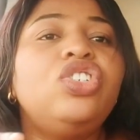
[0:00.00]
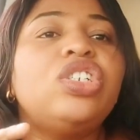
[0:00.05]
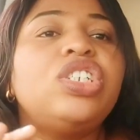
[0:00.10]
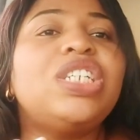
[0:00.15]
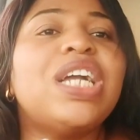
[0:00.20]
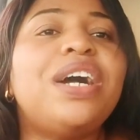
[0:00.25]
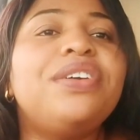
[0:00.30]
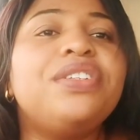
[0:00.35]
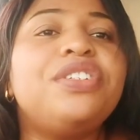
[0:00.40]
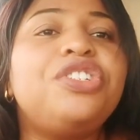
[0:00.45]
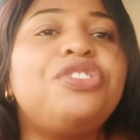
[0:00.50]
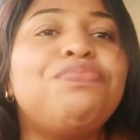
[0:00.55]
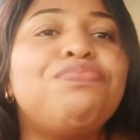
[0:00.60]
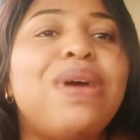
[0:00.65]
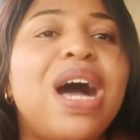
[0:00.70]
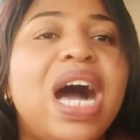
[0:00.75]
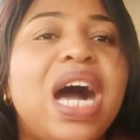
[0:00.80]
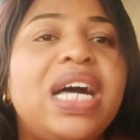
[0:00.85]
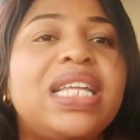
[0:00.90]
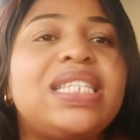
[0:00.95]
Your child is
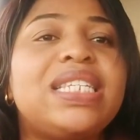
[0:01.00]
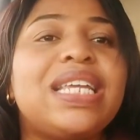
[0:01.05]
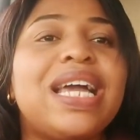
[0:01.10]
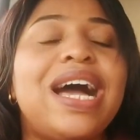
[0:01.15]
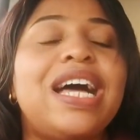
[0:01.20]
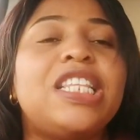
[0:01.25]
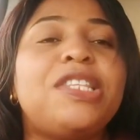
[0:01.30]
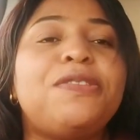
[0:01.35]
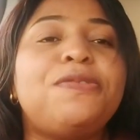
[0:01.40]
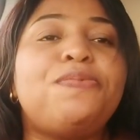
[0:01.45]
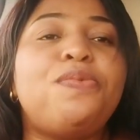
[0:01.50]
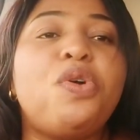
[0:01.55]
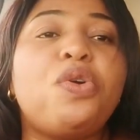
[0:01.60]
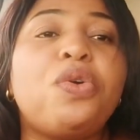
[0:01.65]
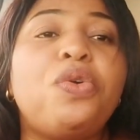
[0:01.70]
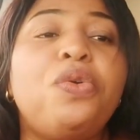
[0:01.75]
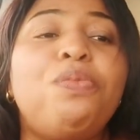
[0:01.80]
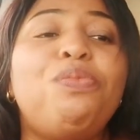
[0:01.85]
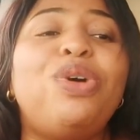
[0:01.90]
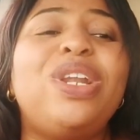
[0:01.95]
smart,
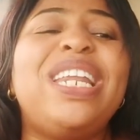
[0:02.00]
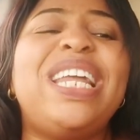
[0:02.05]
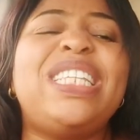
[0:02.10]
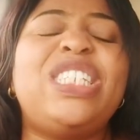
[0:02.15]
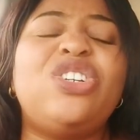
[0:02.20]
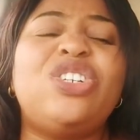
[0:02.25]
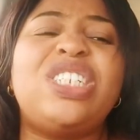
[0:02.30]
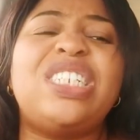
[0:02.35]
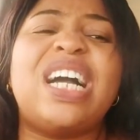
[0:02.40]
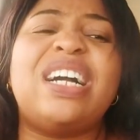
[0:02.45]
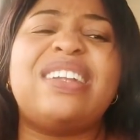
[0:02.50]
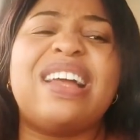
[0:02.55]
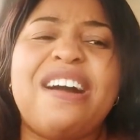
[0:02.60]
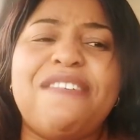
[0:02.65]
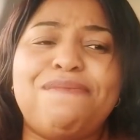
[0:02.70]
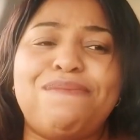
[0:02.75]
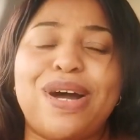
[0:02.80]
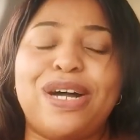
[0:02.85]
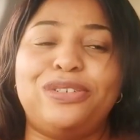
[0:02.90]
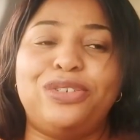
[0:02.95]
outspoken, but let your child
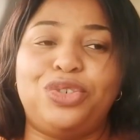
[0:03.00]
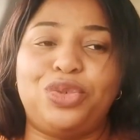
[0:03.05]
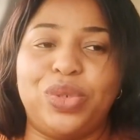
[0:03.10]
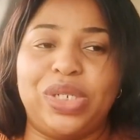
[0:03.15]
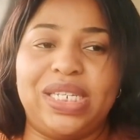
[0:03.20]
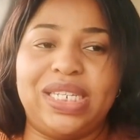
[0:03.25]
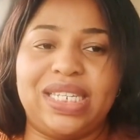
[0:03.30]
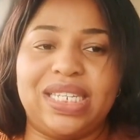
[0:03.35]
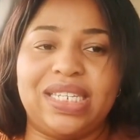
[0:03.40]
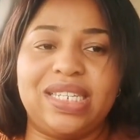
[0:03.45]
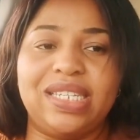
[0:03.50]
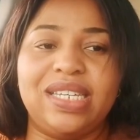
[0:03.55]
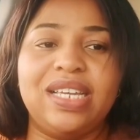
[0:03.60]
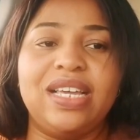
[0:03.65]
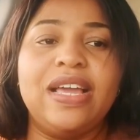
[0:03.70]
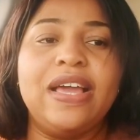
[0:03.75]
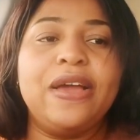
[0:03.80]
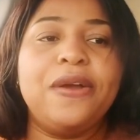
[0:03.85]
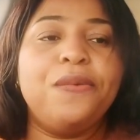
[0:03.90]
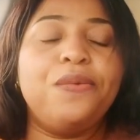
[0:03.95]
have boundaries.
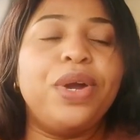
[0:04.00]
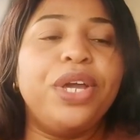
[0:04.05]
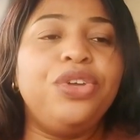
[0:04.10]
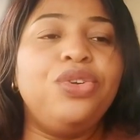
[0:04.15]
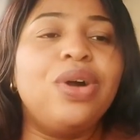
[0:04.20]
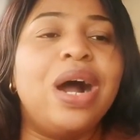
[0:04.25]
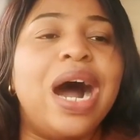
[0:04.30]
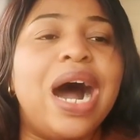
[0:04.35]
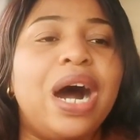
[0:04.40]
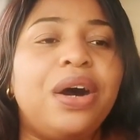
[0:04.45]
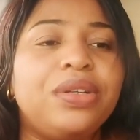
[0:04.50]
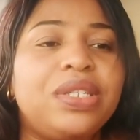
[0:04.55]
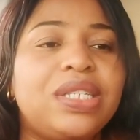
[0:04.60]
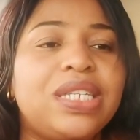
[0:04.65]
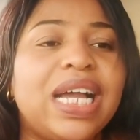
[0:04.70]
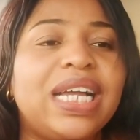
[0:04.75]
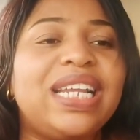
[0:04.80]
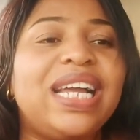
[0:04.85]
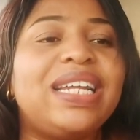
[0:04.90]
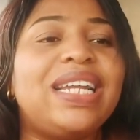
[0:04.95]
When you are
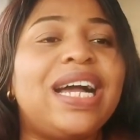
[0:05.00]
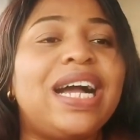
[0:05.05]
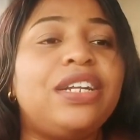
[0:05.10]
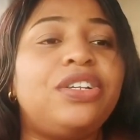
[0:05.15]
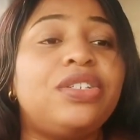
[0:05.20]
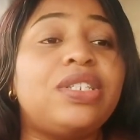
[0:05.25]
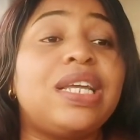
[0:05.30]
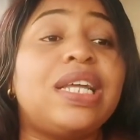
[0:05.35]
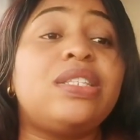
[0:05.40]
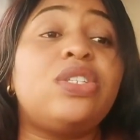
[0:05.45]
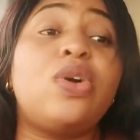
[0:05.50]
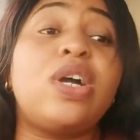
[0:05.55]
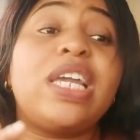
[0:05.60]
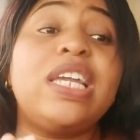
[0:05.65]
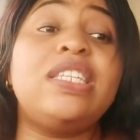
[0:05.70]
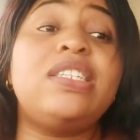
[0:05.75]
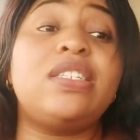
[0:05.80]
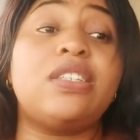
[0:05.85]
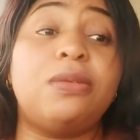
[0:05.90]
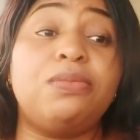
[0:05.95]
outside and adults are
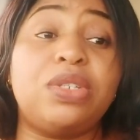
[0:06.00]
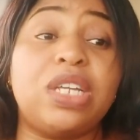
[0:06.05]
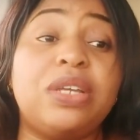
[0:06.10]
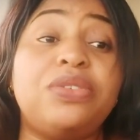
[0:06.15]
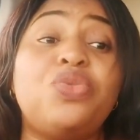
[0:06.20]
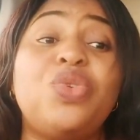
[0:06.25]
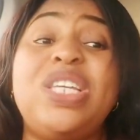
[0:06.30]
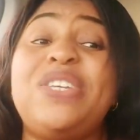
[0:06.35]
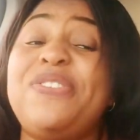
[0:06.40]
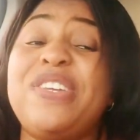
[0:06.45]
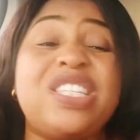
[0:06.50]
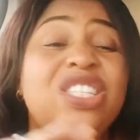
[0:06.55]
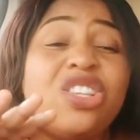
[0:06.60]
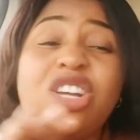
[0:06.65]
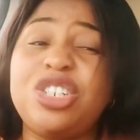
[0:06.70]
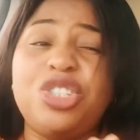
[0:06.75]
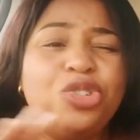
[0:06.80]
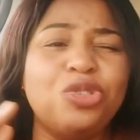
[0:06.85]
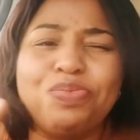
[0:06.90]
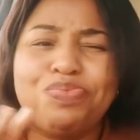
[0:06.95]
talking, sometimes if it's
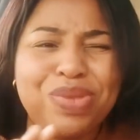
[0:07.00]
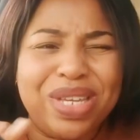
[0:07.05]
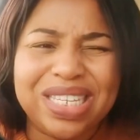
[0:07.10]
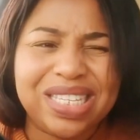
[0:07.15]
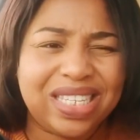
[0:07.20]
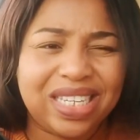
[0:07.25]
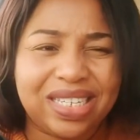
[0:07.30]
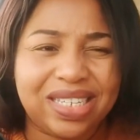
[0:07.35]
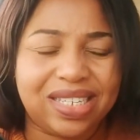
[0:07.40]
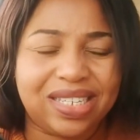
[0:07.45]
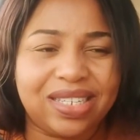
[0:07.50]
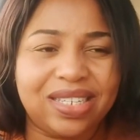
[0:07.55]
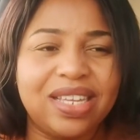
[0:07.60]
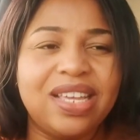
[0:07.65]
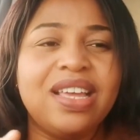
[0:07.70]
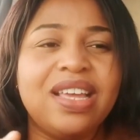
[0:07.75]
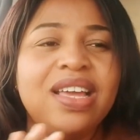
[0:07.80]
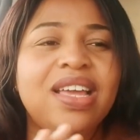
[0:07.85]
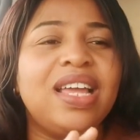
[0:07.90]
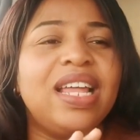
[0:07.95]
not your business,
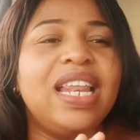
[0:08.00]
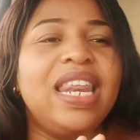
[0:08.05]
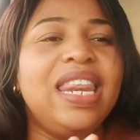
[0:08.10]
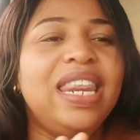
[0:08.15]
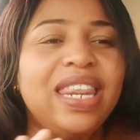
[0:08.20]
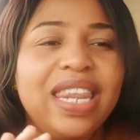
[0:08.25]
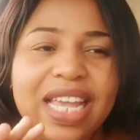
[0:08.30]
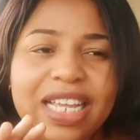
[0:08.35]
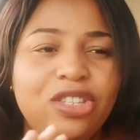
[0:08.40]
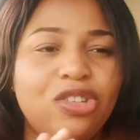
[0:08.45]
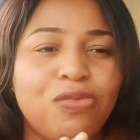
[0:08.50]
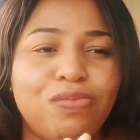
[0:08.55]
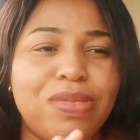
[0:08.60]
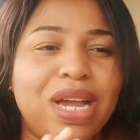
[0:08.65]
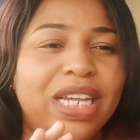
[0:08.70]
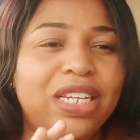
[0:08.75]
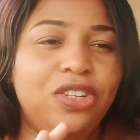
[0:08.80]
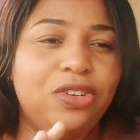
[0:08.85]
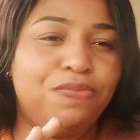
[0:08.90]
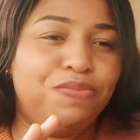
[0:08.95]
learn to
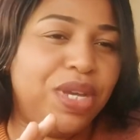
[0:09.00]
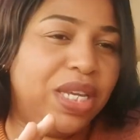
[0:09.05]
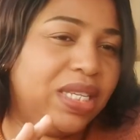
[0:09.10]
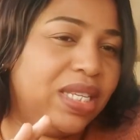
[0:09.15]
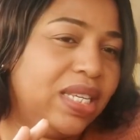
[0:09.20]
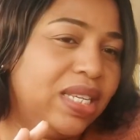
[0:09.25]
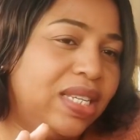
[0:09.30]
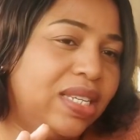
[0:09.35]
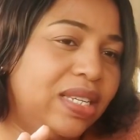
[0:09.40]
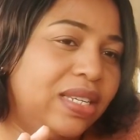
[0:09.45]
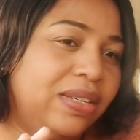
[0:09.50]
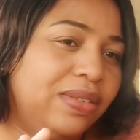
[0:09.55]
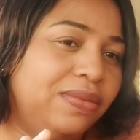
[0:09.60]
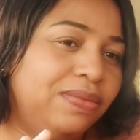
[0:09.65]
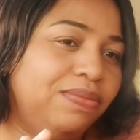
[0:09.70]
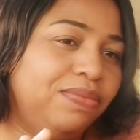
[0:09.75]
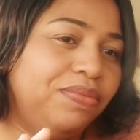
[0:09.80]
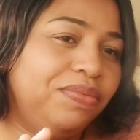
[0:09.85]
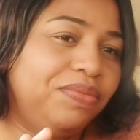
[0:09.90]
mind your business.